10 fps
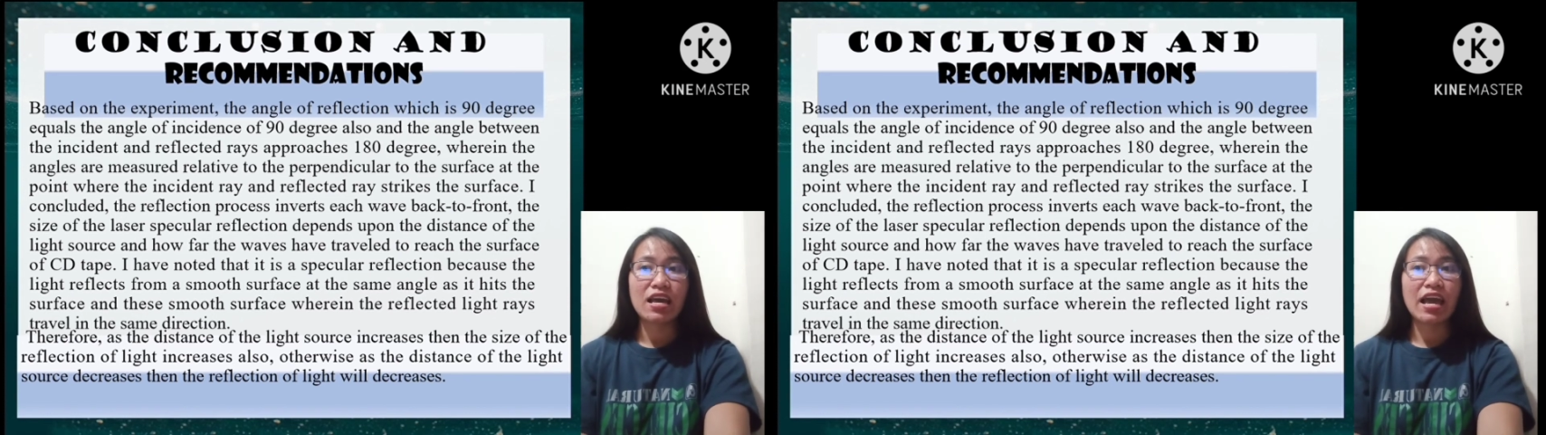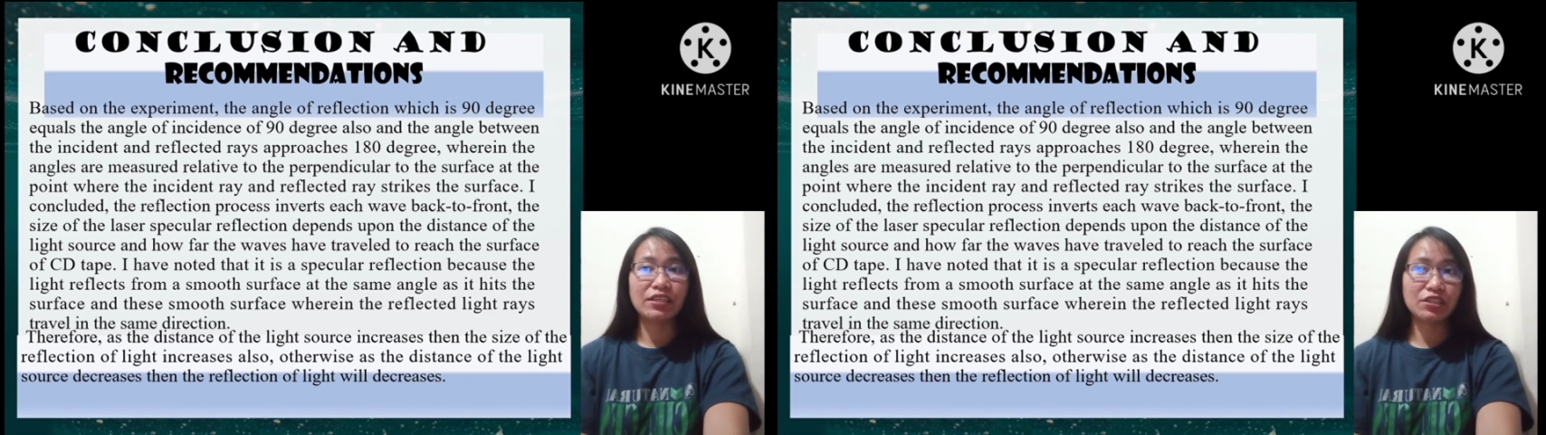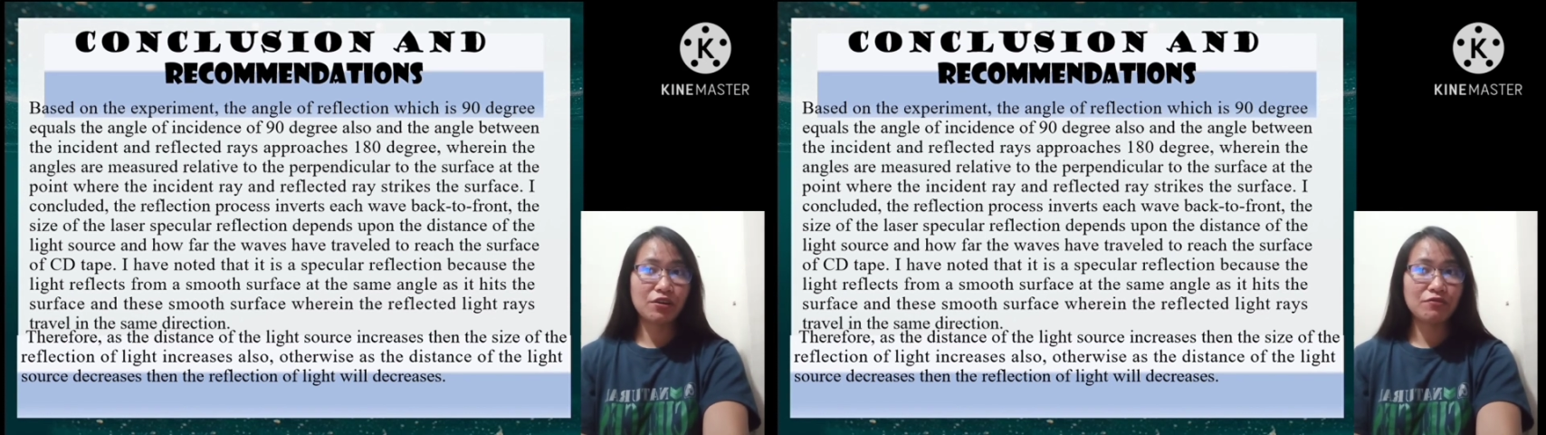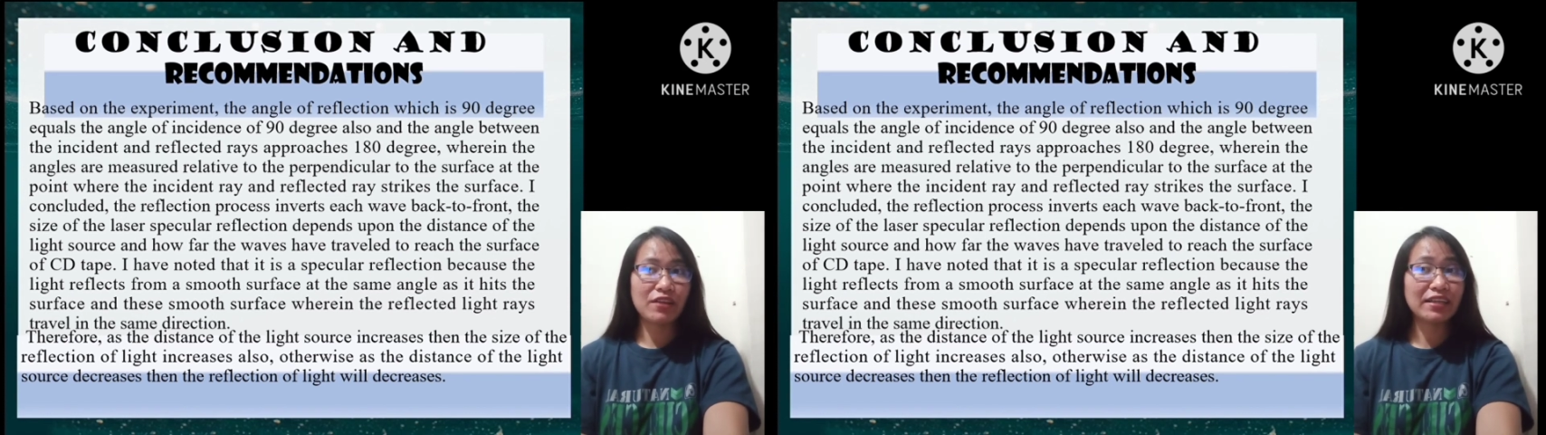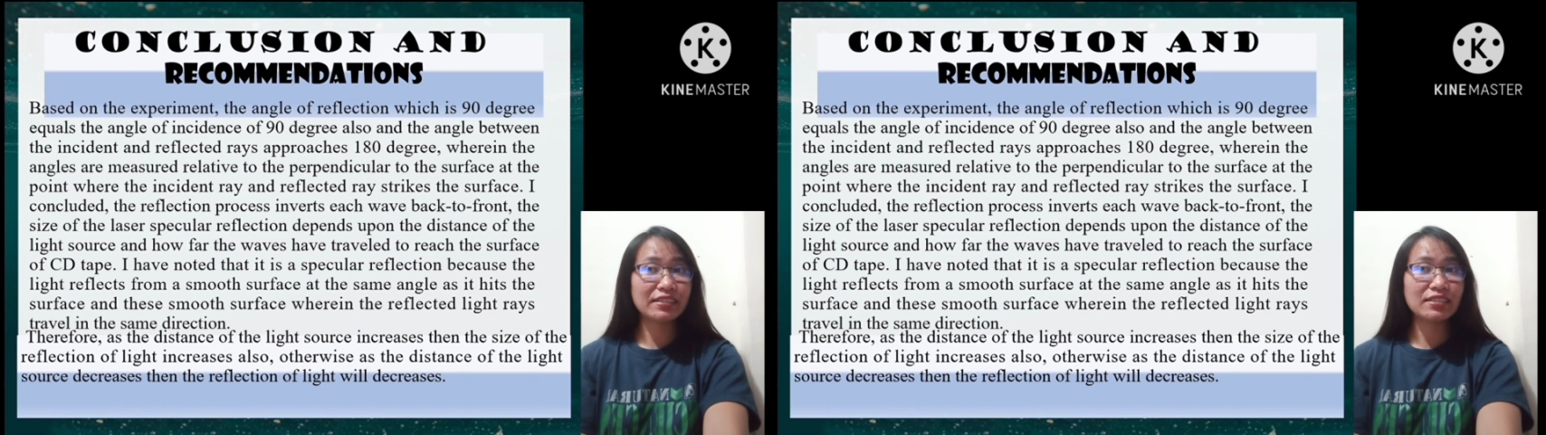and the
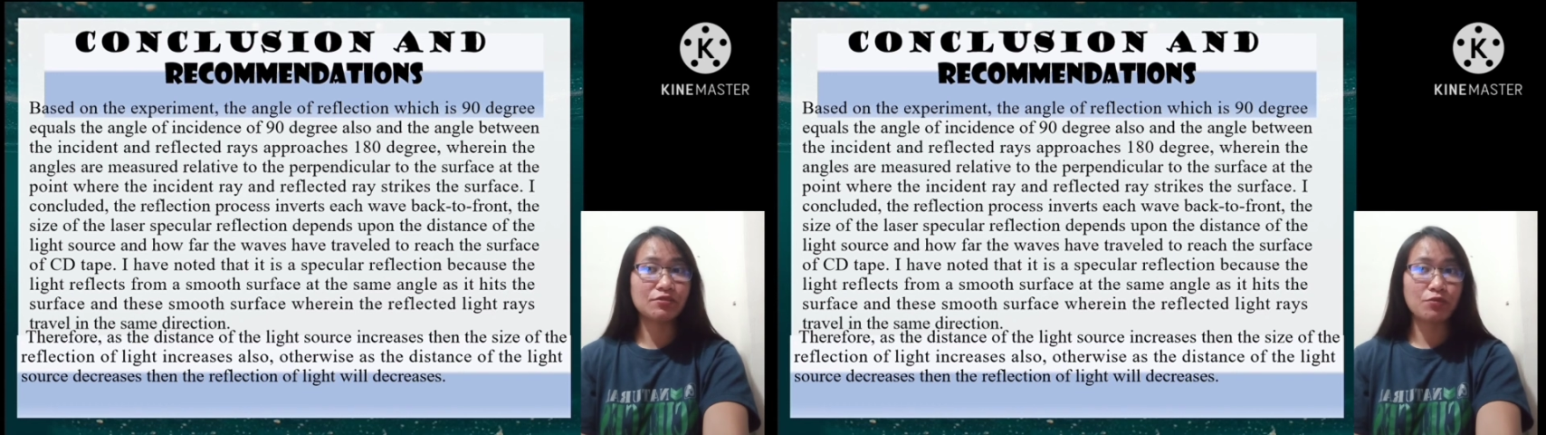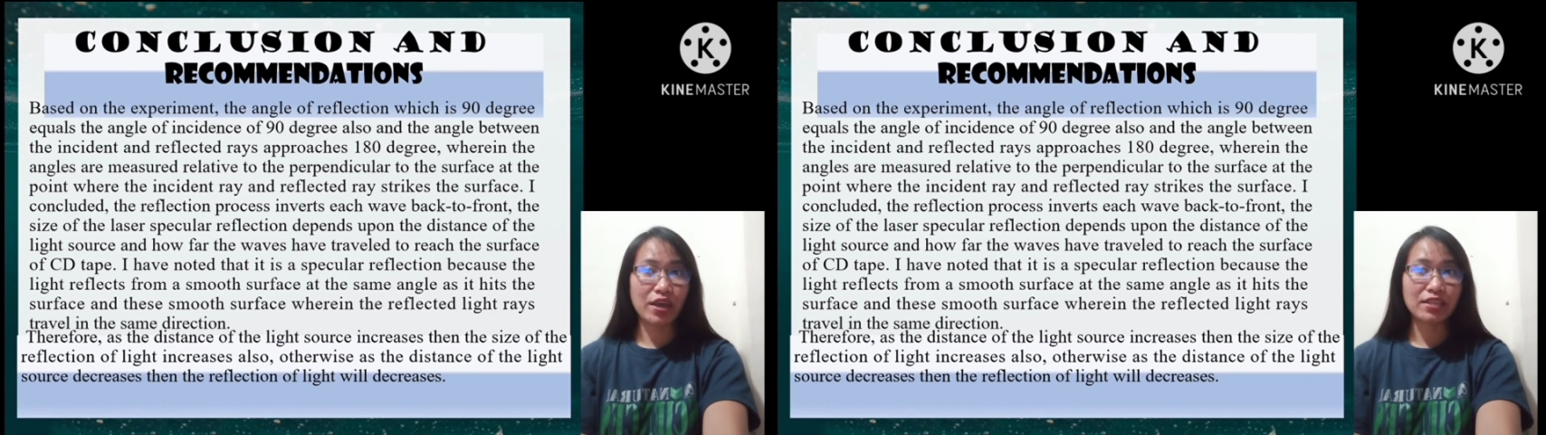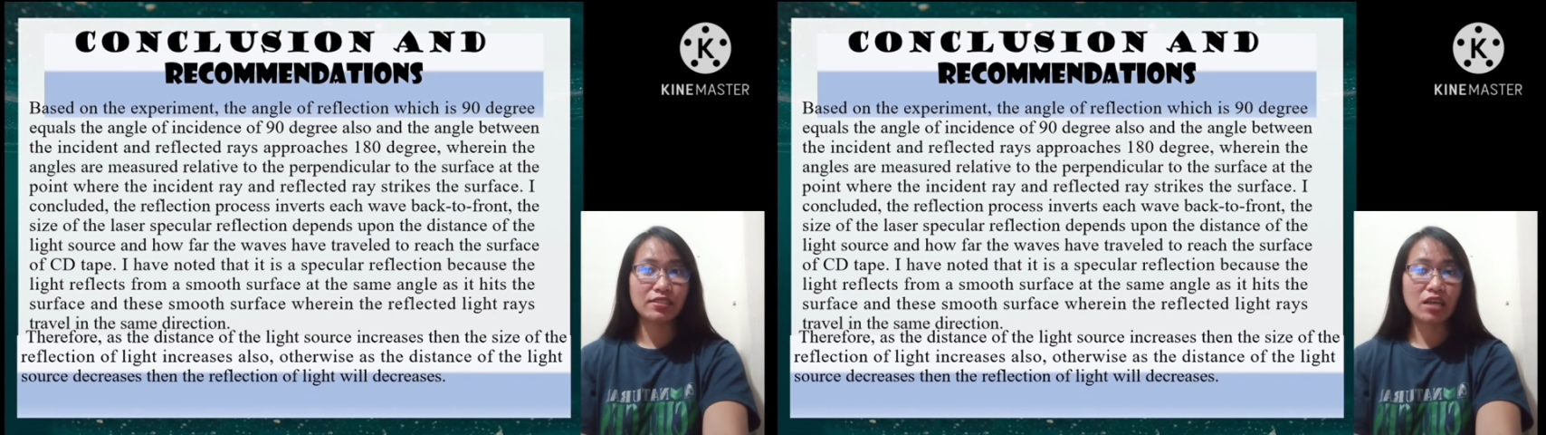reflected rays